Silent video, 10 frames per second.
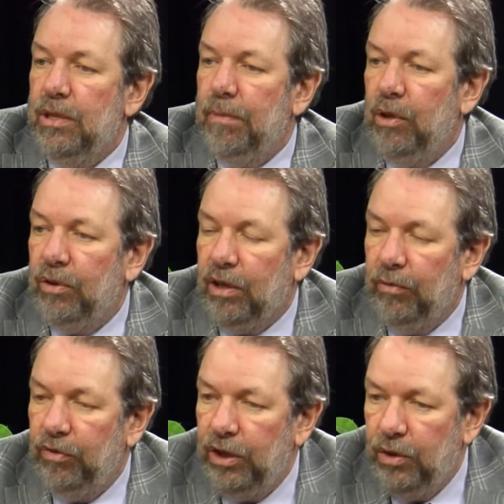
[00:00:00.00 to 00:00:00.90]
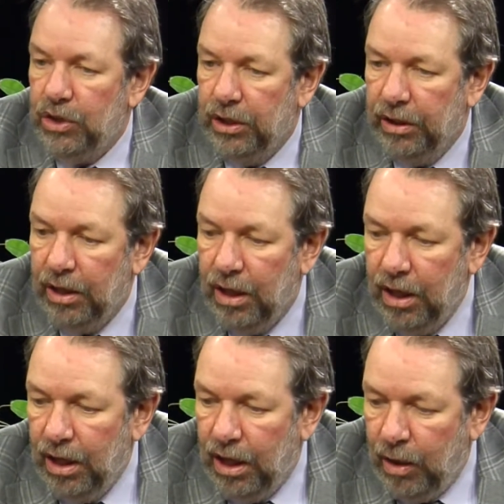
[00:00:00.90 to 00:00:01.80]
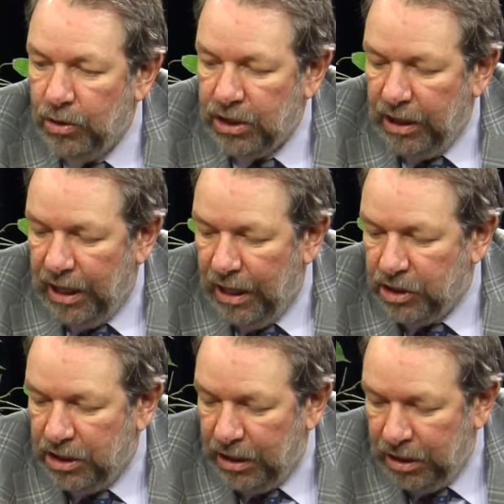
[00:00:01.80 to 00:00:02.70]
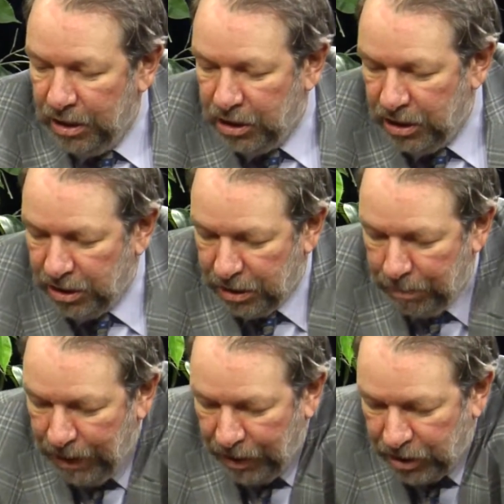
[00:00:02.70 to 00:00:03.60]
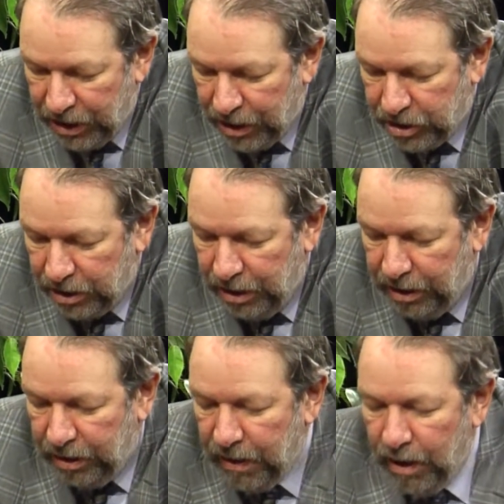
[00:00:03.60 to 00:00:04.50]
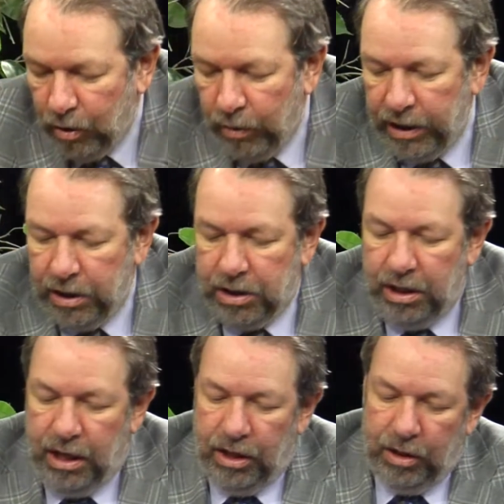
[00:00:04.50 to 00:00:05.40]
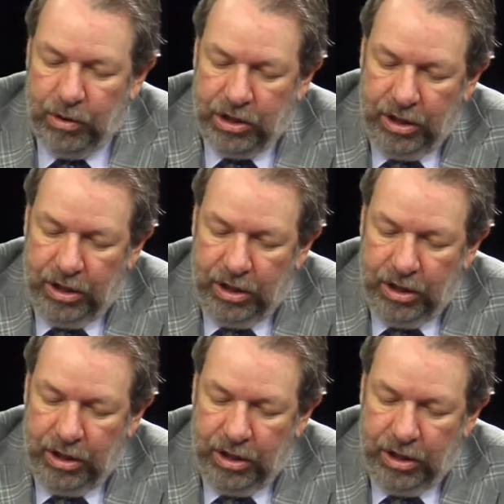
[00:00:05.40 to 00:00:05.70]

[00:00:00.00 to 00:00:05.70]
amount of confusion. I was going to ask Cyndi, she's going to be our designated reader today. There was an